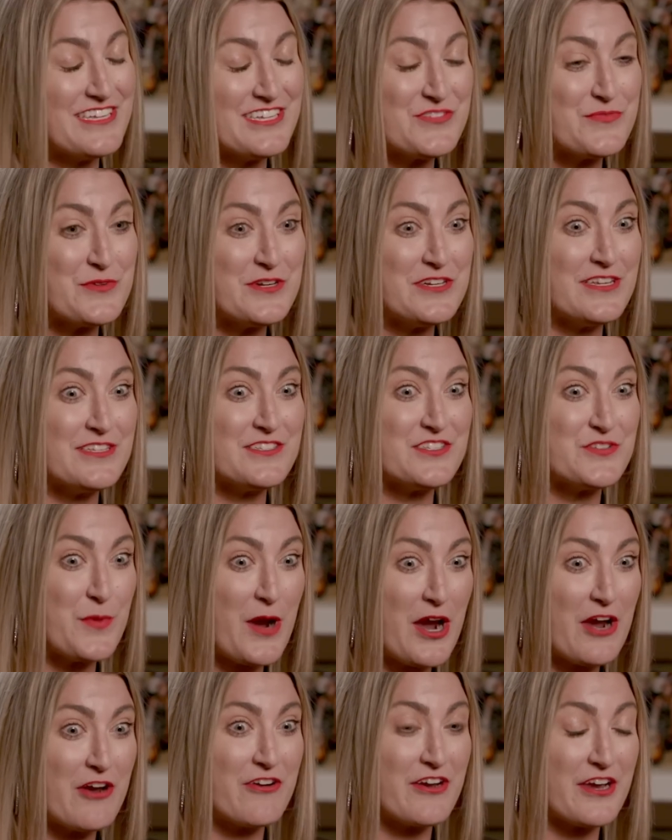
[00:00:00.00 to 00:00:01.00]
It's been an
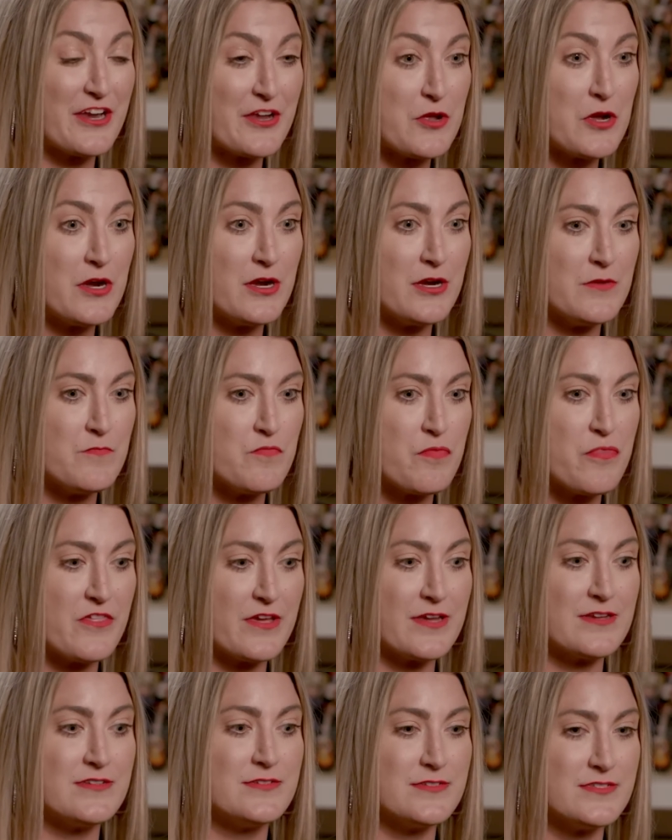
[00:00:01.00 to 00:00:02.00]
inspiring um,
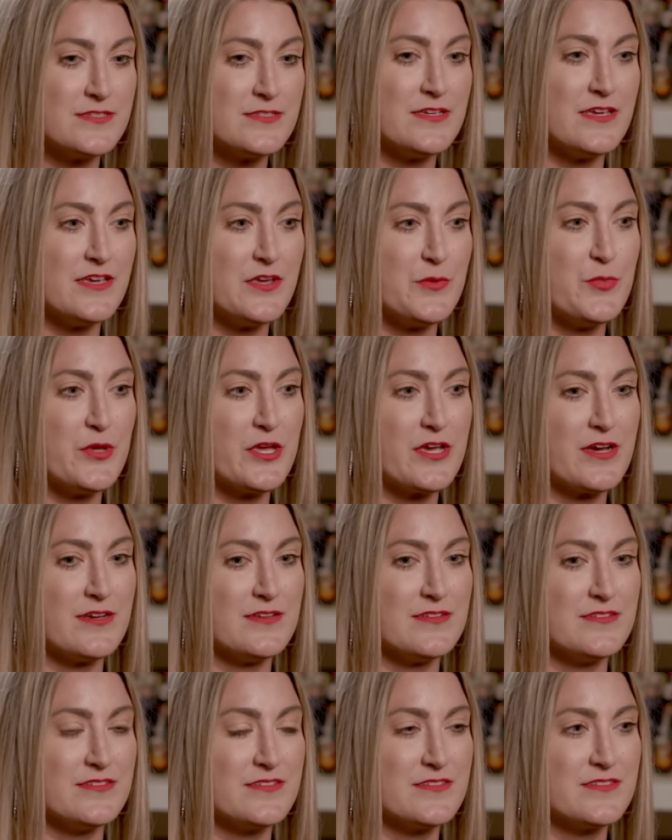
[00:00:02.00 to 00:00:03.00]
thing to see
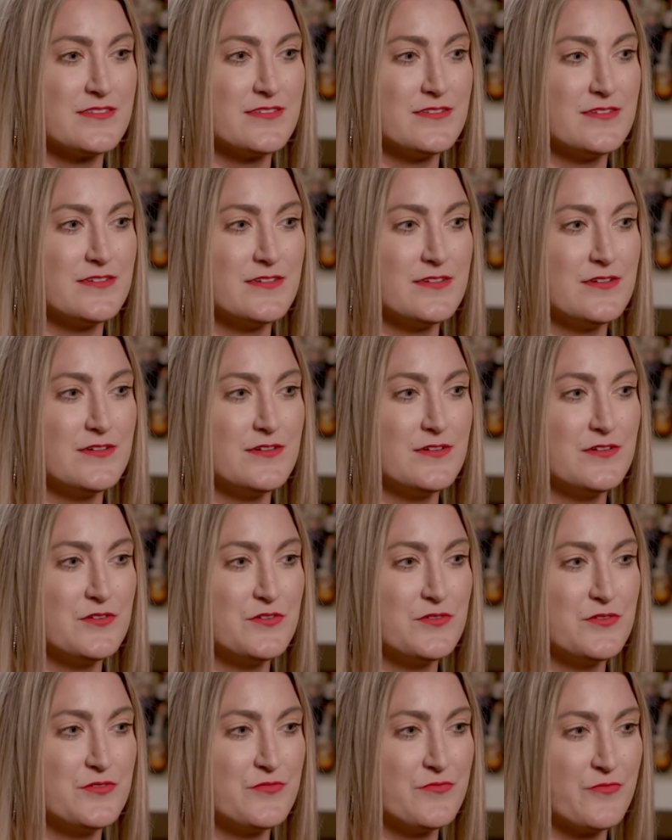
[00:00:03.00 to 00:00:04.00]
because
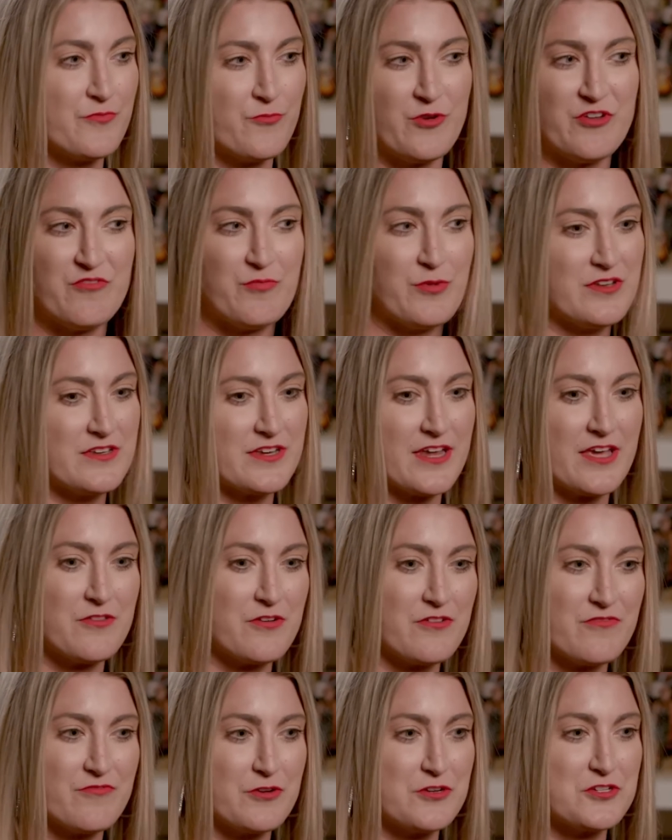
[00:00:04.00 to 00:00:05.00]
we've been together
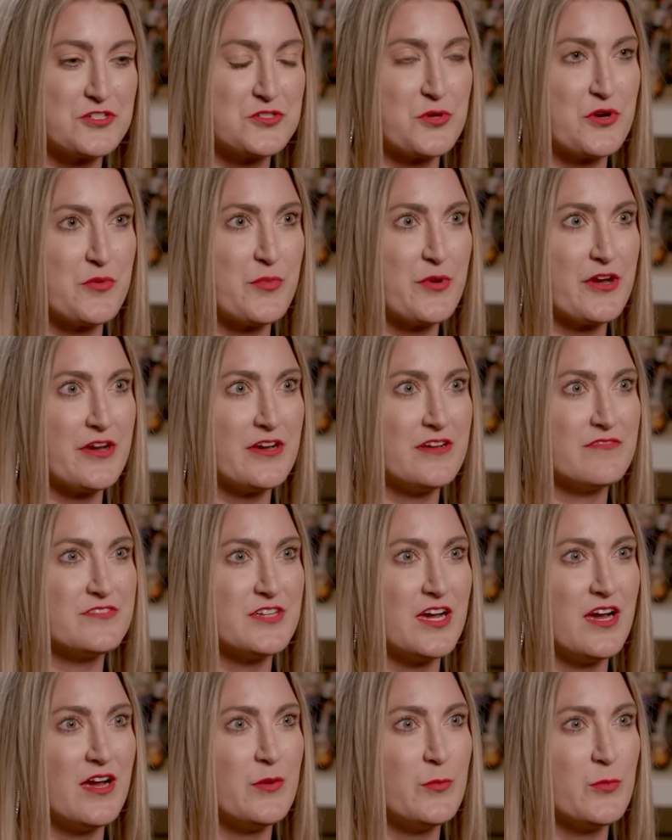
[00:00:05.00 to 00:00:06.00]
for a short period of
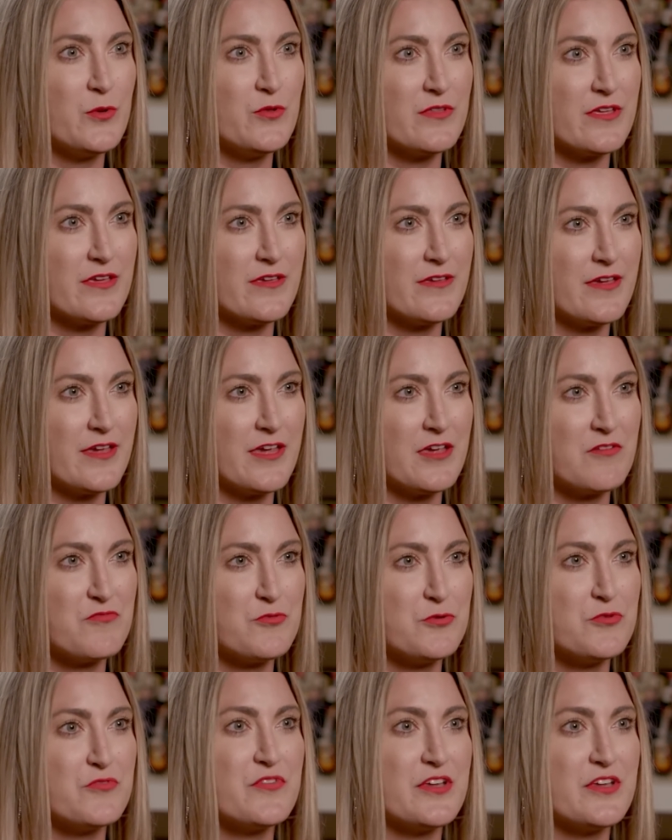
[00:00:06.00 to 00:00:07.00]
time, only a handful of